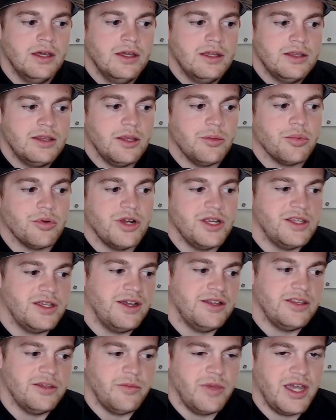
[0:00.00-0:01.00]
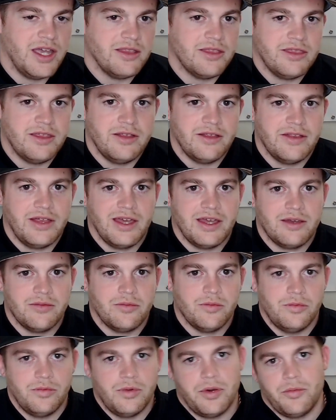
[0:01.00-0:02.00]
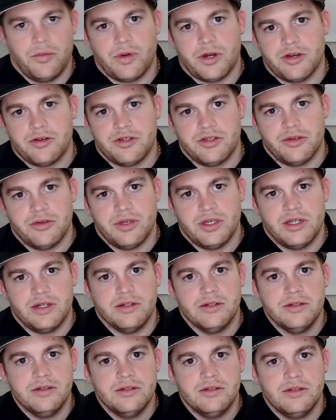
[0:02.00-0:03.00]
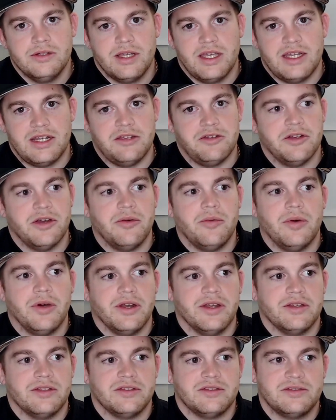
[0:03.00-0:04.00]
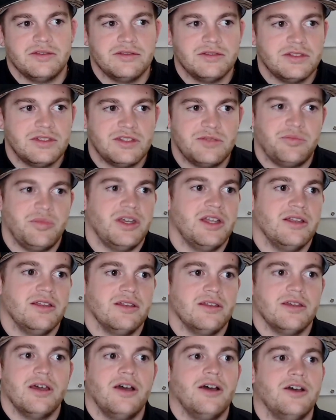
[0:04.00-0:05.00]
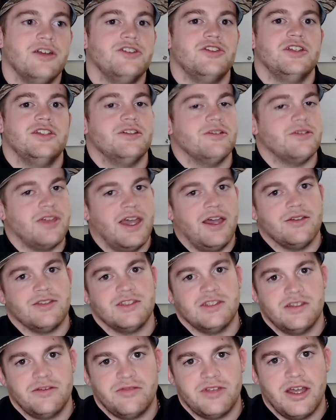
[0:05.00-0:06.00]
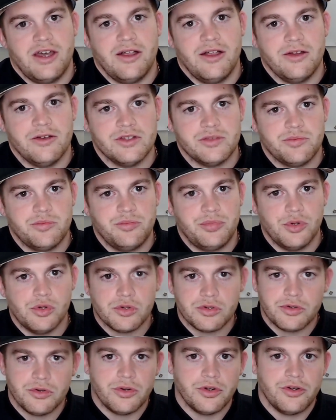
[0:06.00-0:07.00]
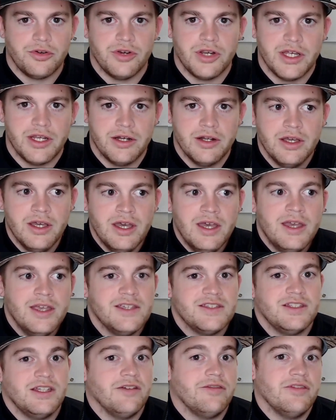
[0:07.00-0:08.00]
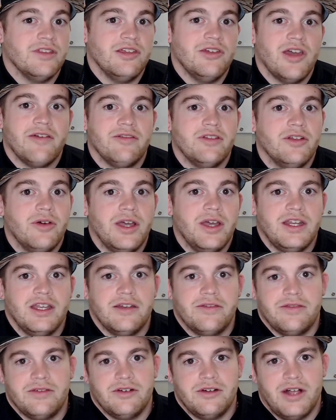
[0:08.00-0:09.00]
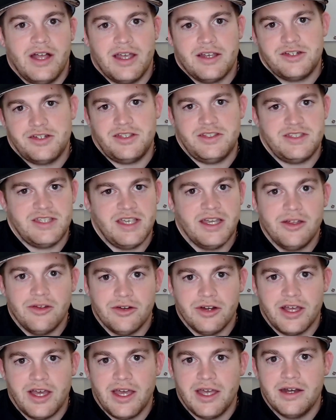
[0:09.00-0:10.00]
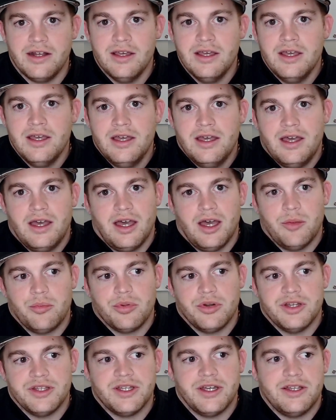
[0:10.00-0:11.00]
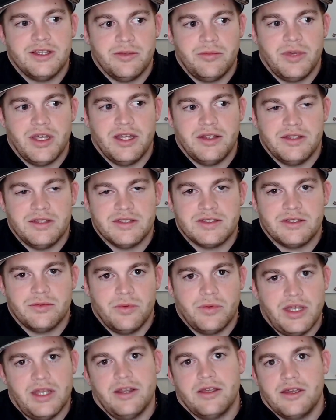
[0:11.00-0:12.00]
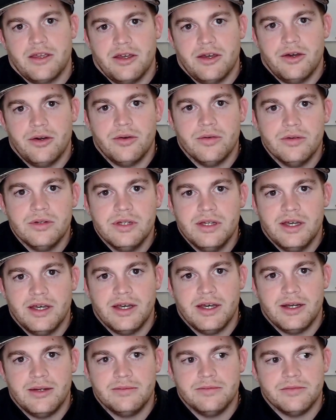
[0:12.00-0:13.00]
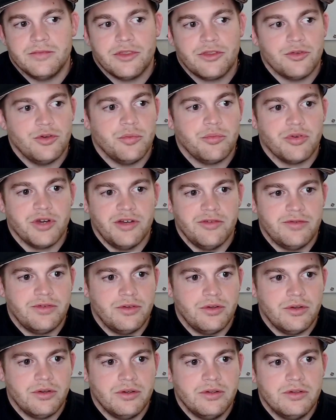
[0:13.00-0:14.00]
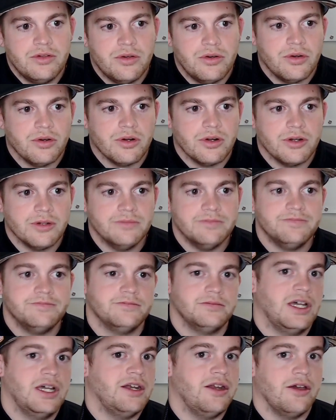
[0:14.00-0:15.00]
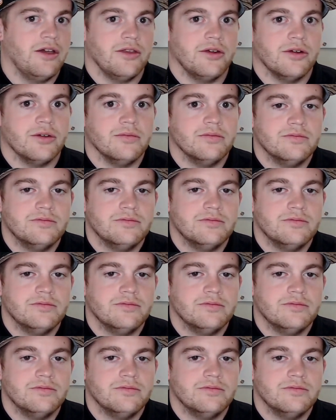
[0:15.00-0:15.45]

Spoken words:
the print on demand thing like what we're doing, and you don't want to spend hundreds or thousands of dollars bulk ordering stuff that you have no idea if it'll actually sell or not, print on demand is the way to go, through Printful or another